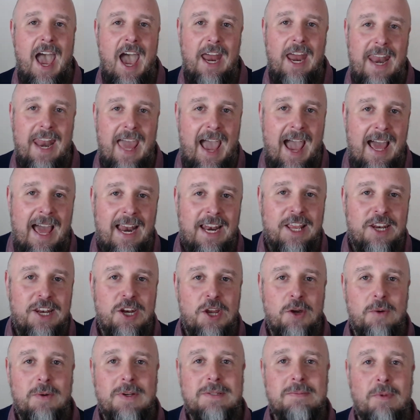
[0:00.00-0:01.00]
And Alan,
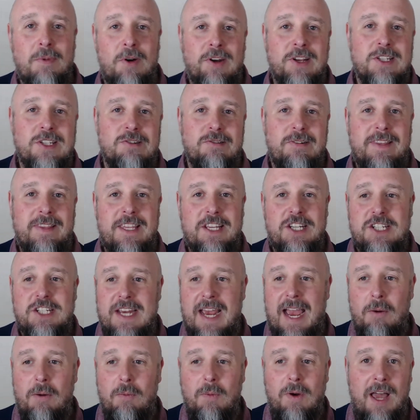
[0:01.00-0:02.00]
who is monitoring the
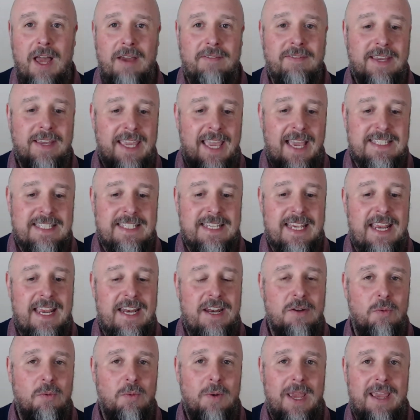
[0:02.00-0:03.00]
chat, will either get
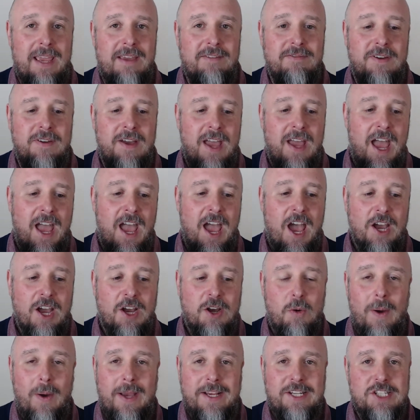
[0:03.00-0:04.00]
in with a
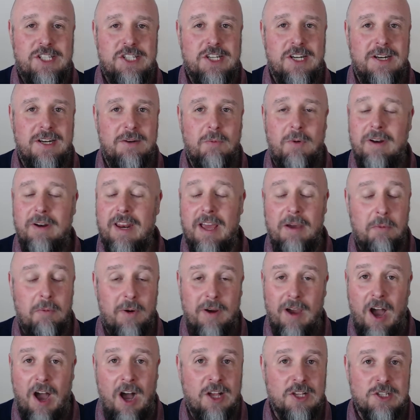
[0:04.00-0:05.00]
question,
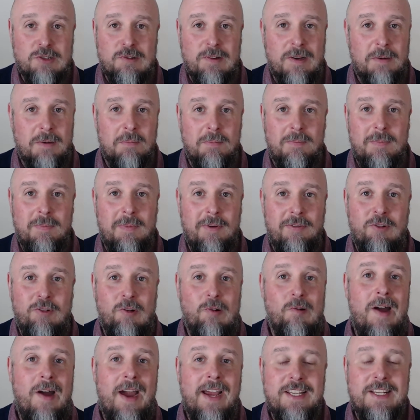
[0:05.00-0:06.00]
will answer it
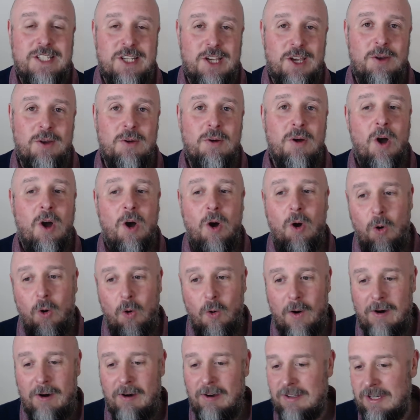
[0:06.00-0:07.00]
before I do,
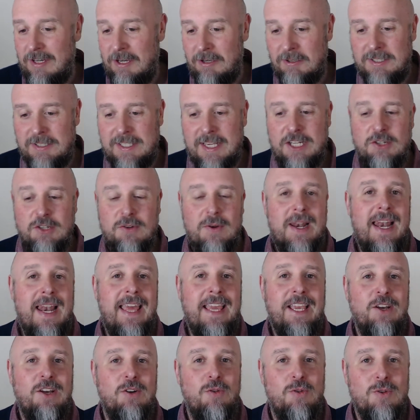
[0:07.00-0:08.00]
or he'll send you a
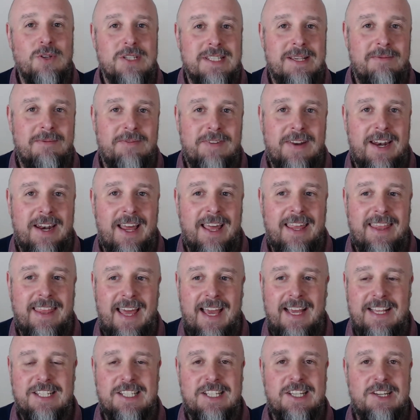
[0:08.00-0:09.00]
link or something like
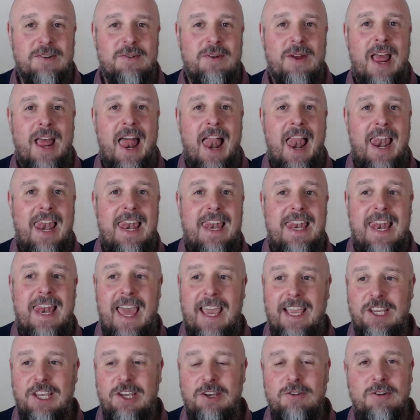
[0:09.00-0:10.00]
that to
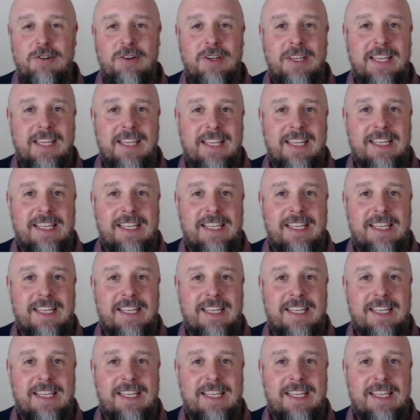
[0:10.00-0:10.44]
let you